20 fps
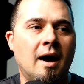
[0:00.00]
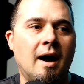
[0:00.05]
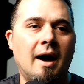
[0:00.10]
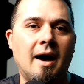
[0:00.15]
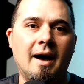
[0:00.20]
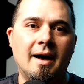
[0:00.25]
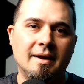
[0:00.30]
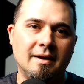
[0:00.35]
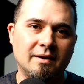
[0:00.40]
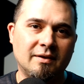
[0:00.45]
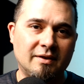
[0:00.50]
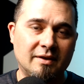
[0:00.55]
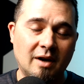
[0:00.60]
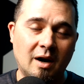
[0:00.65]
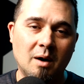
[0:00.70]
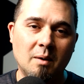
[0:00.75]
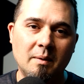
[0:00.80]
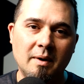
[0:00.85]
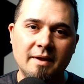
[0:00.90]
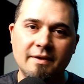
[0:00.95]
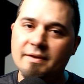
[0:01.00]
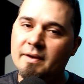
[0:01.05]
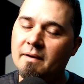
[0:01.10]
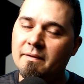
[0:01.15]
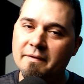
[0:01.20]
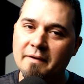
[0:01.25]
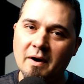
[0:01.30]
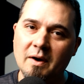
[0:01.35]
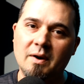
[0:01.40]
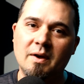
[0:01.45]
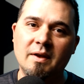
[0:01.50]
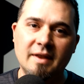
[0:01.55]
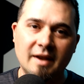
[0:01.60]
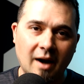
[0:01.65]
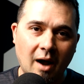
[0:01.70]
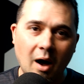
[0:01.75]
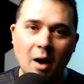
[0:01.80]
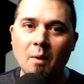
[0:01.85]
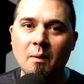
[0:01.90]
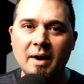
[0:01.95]
You start with a photo
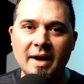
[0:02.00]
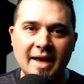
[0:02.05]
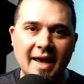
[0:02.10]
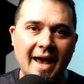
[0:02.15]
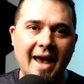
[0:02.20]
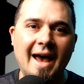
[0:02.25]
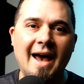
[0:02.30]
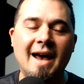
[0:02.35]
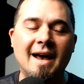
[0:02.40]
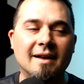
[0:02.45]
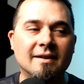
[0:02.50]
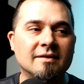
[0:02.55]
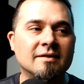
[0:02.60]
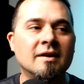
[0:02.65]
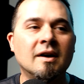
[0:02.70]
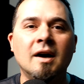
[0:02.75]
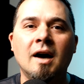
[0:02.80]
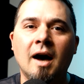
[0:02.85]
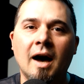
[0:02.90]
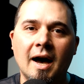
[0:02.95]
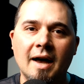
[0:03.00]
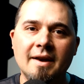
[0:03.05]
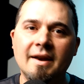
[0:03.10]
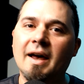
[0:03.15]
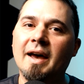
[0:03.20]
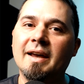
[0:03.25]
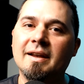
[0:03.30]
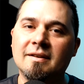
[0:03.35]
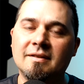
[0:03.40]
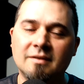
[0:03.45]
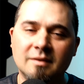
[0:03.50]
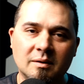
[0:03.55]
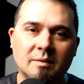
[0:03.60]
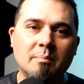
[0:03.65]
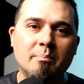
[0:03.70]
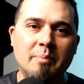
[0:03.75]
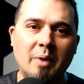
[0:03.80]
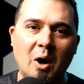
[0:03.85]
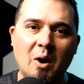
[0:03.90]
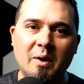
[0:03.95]
that already has a nice
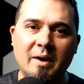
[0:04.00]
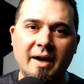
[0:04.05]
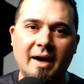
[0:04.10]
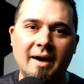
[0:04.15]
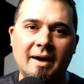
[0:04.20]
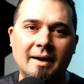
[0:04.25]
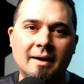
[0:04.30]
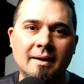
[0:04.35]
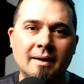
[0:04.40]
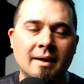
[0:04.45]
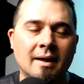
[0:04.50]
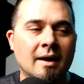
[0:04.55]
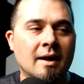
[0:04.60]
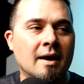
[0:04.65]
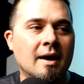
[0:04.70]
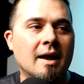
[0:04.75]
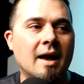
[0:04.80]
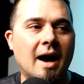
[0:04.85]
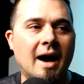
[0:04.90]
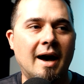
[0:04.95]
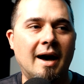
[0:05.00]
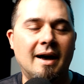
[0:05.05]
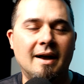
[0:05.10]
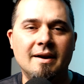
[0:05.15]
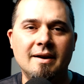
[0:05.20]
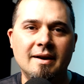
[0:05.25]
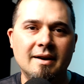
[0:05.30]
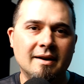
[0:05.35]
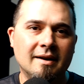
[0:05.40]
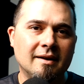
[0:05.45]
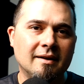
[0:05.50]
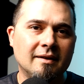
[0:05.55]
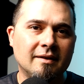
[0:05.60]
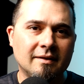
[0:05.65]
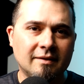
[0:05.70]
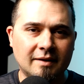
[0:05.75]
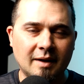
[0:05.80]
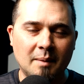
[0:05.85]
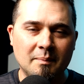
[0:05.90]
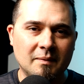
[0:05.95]
bokeh,
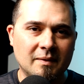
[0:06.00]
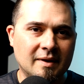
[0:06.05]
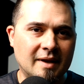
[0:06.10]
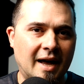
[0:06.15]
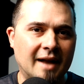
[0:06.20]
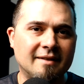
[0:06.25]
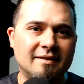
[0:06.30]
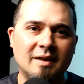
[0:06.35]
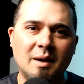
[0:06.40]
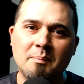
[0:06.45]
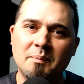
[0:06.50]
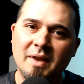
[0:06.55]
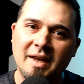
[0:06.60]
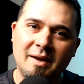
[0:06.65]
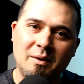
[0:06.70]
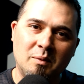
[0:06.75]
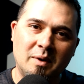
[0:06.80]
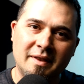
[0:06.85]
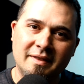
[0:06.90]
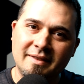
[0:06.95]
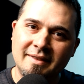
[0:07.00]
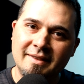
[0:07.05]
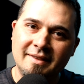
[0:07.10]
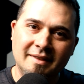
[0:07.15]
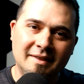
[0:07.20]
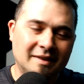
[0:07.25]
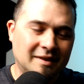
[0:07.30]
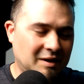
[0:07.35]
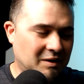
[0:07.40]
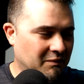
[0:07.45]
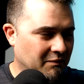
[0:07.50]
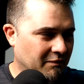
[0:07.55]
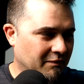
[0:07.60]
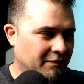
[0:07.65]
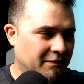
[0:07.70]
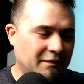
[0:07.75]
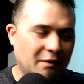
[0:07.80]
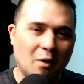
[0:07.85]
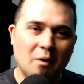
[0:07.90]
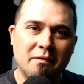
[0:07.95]
not something with
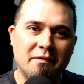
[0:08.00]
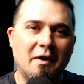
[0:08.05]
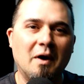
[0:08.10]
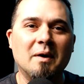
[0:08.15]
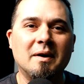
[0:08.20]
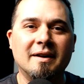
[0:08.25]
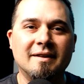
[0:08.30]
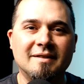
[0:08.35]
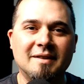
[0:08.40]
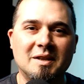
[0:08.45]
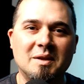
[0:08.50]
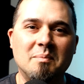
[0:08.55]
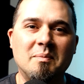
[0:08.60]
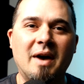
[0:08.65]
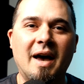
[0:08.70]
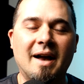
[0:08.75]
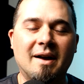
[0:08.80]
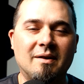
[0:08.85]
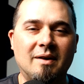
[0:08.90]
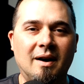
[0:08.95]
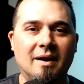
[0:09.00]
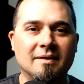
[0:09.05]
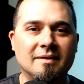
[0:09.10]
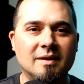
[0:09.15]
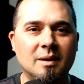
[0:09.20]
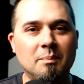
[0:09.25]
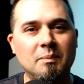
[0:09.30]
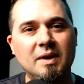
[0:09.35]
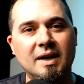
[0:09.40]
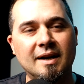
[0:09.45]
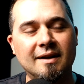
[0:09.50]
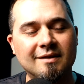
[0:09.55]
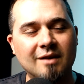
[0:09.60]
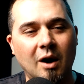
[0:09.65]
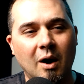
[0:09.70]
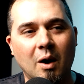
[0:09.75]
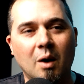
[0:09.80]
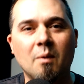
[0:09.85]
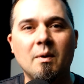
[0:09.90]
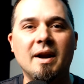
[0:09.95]
full focus on the background, something that's
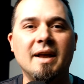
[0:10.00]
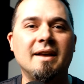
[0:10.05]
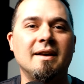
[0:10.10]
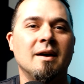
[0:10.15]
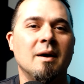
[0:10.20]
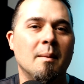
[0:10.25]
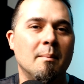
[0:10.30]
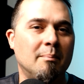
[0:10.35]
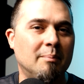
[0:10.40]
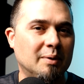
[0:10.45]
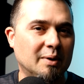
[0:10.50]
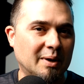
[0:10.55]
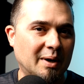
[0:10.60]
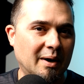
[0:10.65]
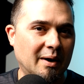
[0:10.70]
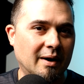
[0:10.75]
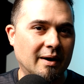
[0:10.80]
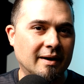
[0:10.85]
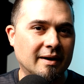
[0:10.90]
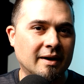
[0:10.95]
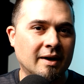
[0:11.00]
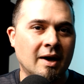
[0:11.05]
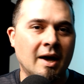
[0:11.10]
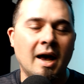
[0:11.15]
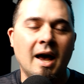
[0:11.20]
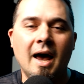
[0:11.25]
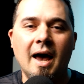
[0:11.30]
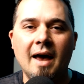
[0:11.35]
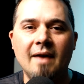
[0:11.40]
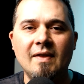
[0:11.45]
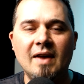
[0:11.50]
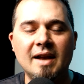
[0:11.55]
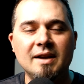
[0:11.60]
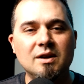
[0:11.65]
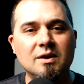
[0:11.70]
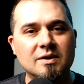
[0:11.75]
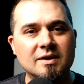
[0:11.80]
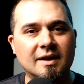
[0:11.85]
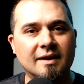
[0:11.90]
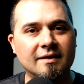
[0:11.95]
already blurred, and then
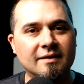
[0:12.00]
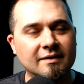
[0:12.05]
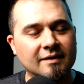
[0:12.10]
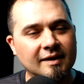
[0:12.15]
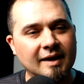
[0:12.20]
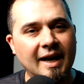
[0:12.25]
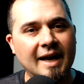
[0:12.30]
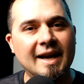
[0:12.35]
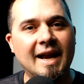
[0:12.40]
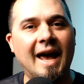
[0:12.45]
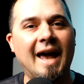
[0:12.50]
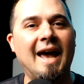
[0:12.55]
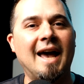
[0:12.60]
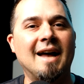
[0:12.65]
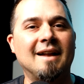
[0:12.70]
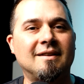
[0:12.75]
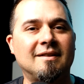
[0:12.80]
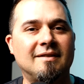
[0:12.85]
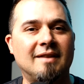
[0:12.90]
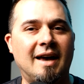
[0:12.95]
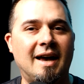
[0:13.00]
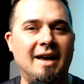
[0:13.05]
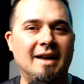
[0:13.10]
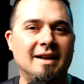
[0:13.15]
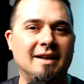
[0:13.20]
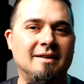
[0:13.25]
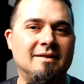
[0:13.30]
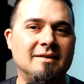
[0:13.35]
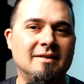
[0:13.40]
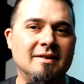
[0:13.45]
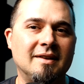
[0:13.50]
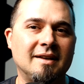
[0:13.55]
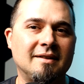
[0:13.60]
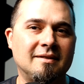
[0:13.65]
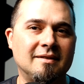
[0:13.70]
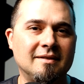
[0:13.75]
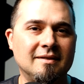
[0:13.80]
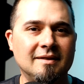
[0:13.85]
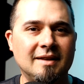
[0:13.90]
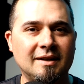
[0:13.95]
you just enhance that.
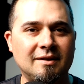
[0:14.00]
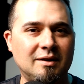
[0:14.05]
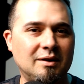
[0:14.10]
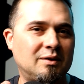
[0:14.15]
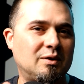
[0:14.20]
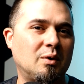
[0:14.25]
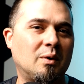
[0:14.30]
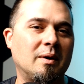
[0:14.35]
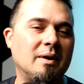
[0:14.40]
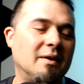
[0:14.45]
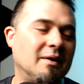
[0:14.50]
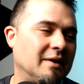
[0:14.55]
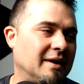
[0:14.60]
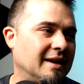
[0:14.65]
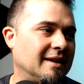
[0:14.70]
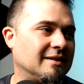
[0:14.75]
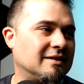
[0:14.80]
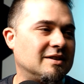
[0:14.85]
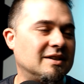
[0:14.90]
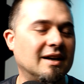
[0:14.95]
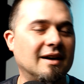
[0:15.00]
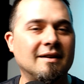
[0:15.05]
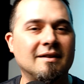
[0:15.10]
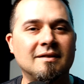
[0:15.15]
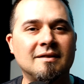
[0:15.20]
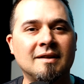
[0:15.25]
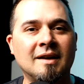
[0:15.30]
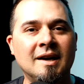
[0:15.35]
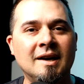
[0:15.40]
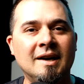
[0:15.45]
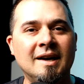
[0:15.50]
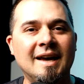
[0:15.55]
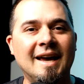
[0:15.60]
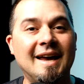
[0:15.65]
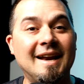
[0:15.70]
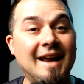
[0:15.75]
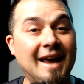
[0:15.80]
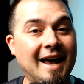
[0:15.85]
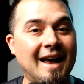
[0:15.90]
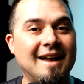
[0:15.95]
This tutorial is just
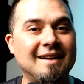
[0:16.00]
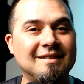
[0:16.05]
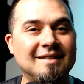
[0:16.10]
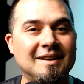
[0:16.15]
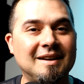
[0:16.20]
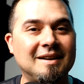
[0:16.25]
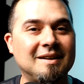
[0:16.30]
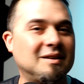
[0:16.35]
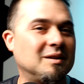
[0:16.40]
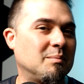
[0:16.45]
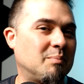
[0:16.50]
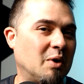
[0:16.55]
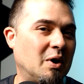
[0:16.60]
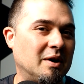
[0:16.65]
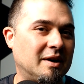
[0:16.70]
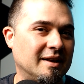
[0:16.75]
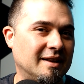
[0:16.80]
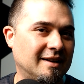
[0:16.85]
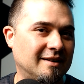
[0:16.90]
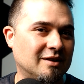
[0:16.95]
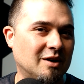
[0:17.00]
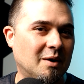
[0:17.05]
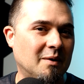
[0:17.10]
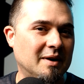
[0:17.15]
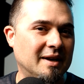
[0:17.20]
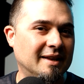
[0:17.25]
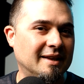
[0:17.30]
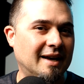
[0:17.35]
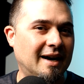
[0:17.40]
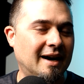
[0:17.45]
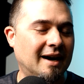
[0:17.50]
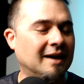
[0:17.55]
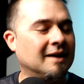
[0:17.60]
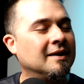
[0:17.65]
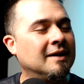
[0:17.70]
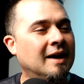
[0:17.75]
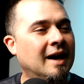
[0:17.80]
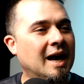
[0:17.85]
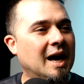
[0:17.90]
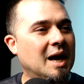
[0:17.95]
enhancing the bokeh that's already
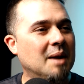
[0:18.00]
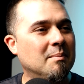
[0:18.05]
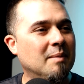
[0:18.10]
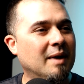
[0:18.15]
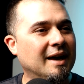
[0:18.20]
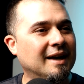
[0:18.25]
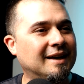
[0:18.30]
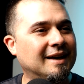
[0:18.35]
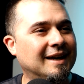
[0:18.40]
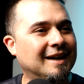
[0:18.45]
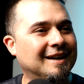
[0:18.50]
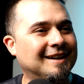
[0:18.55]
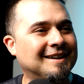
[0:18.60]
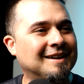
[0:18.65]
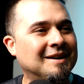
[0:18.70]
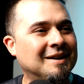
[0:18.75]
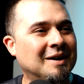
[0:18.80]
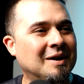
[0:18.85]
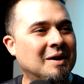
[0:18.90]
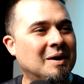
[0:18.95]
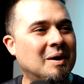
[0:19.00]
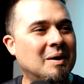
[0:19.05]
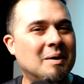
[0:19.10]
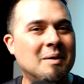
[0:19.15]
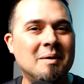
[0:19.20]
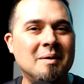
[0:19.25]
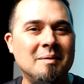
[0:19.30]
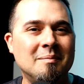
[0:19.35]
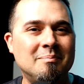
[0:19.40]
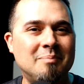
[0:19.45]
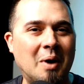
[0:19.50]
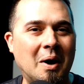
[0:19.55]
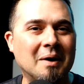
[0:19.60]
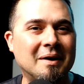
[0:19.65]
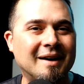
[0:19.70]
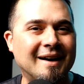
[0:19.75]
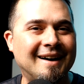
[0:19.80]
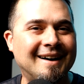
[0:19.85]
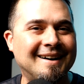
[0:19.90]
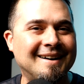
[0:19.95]
there and making
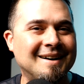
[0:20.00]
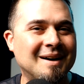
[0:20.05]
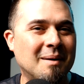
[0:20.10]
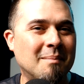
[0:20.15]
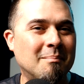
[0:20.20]
bokeh